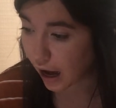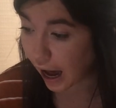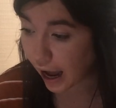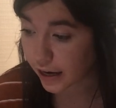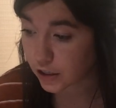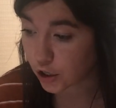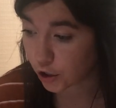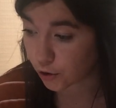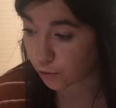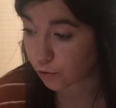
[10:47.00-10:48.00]
I
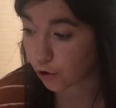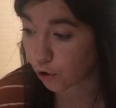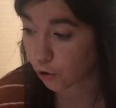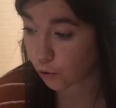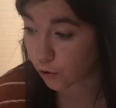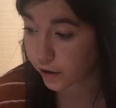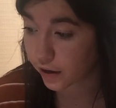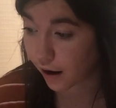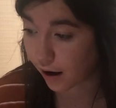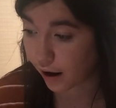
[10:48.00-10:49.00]
knew the Lord
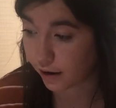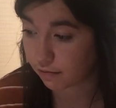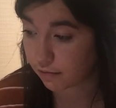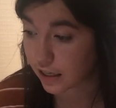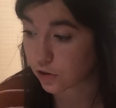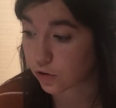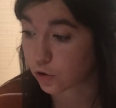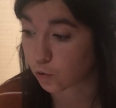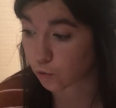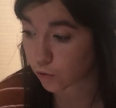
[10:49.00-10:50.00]
God is
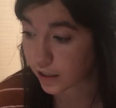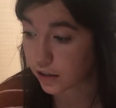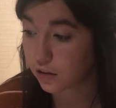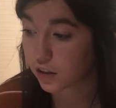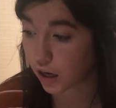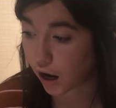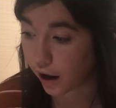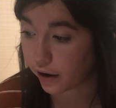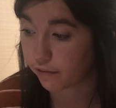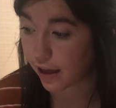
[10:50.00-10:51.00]
the real
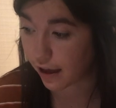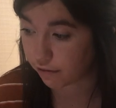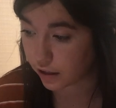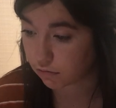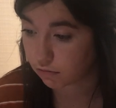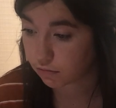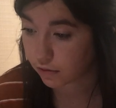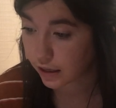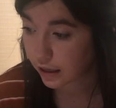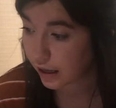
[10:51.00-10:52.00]
God of heaven
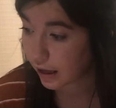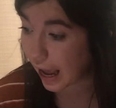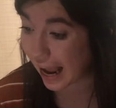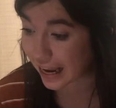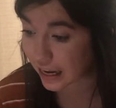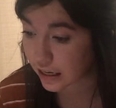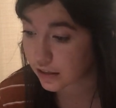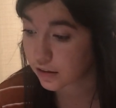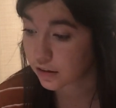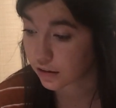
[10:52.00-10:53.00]

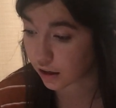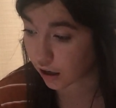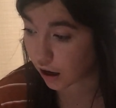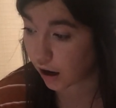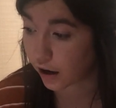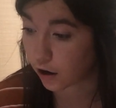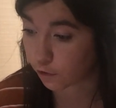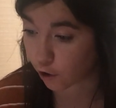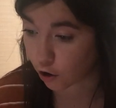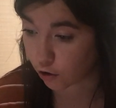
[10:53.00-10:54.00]
and the God
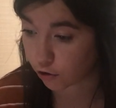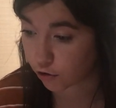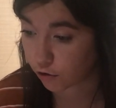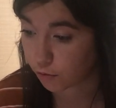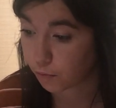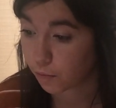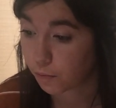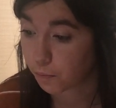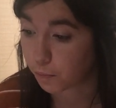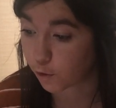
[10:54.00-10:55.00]
of earth.
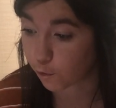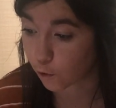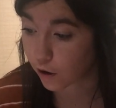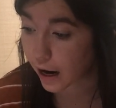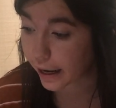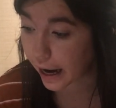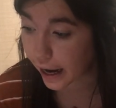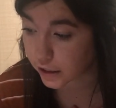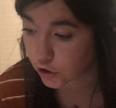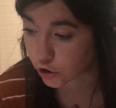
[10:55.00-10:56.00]
Before I
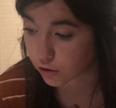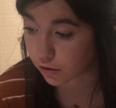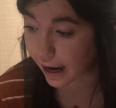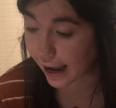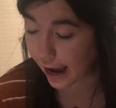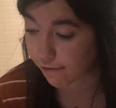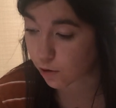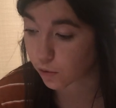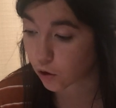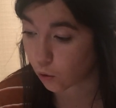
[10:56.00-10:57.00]
hide you, I have a
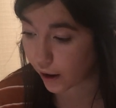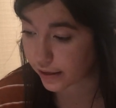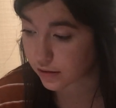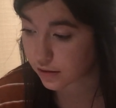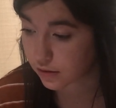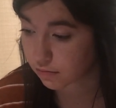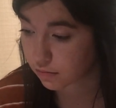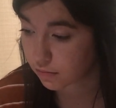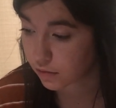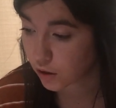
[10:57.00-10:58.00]
request.
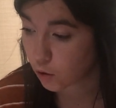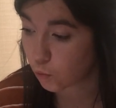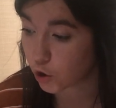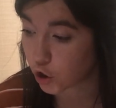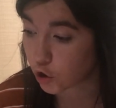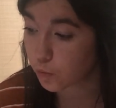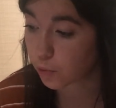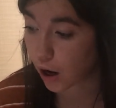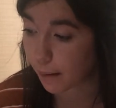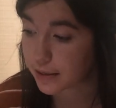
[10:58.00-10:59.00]
Will you
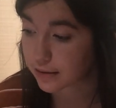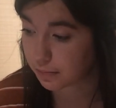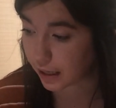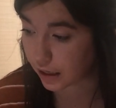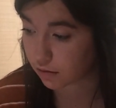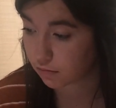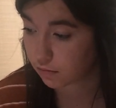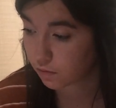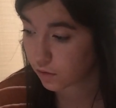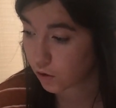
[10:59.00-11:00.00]
promise me
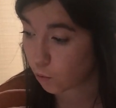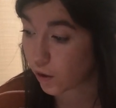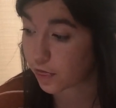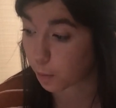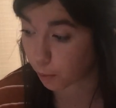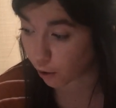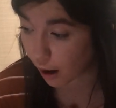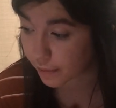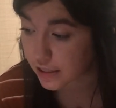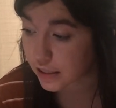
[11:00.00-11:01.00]
with the
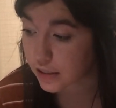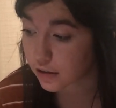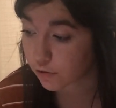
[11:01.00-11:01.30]
promises